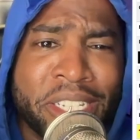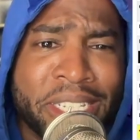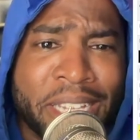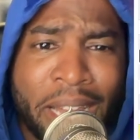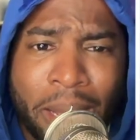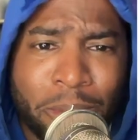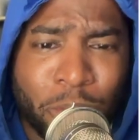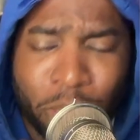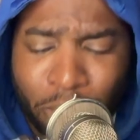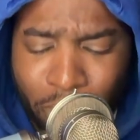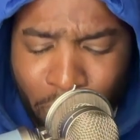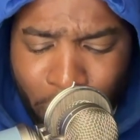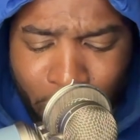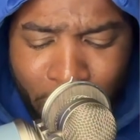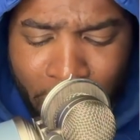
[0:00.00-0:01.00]
times. We don't know
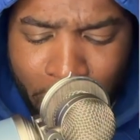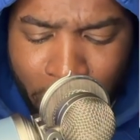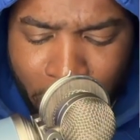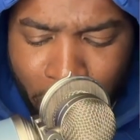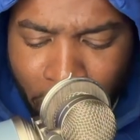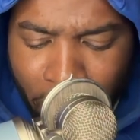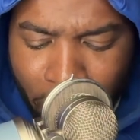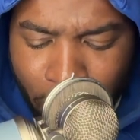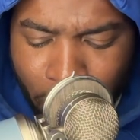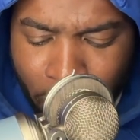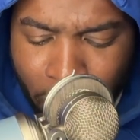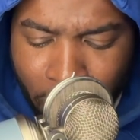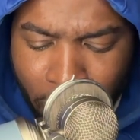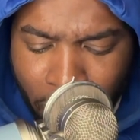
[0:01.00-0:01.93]
what's coming around the corner.